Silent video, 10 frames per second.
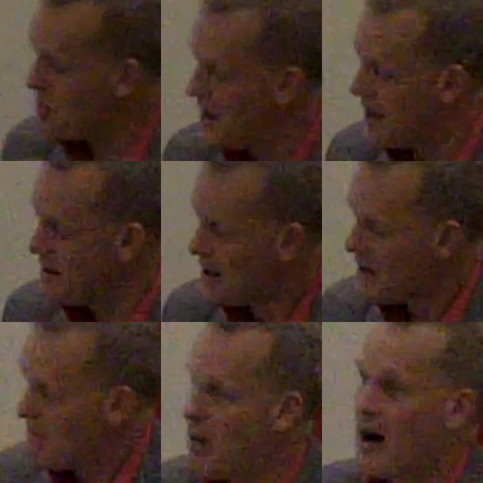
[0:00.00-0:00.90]
of between
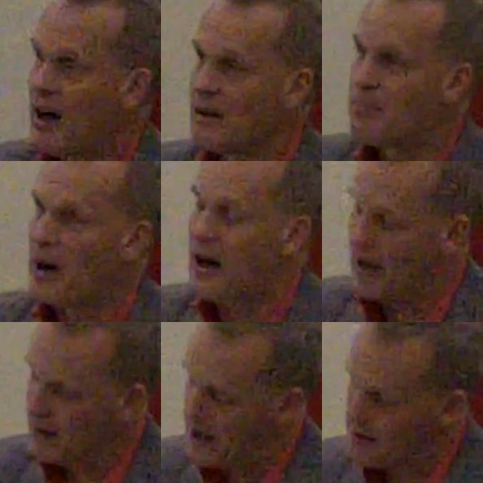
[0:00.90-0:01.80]
Paarl
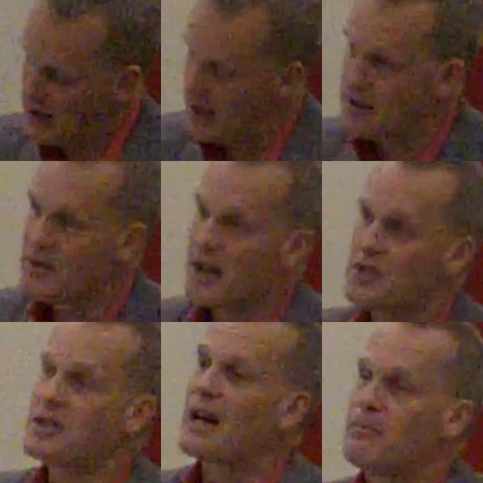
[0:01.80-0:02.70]

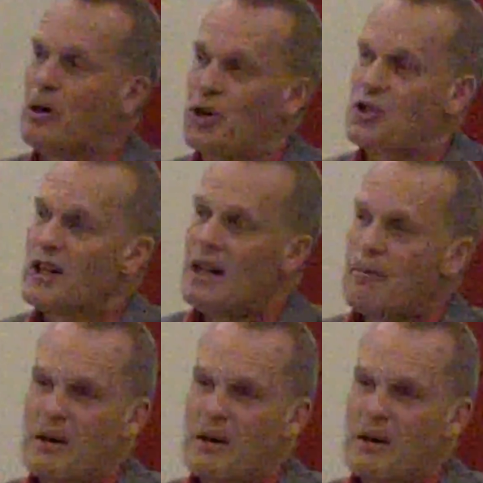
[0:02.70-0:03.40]
and Stellenbosch.